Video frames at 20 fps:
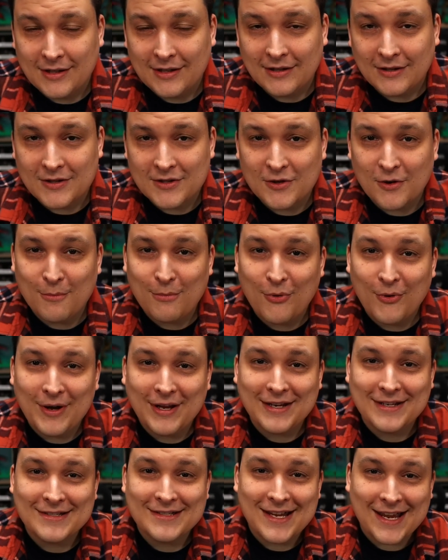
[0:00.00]
there's no
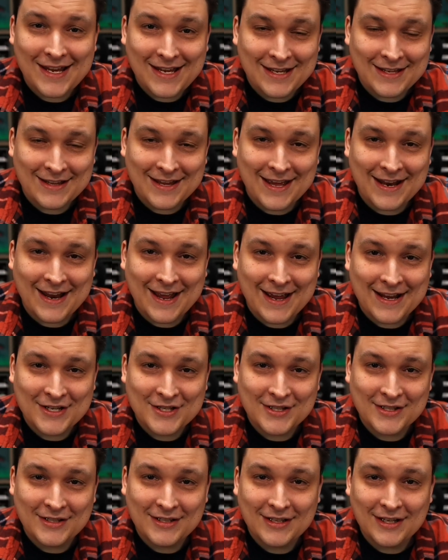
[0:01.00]
point in taking that
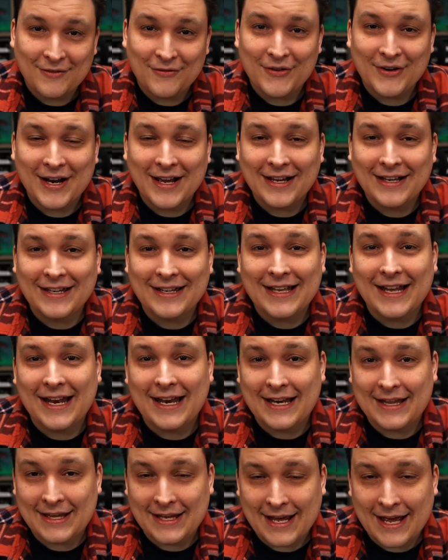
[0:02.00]
action if they're not going to get
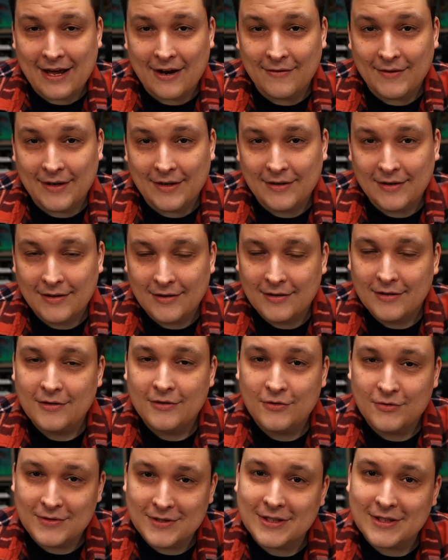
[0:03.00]
anything out of it, to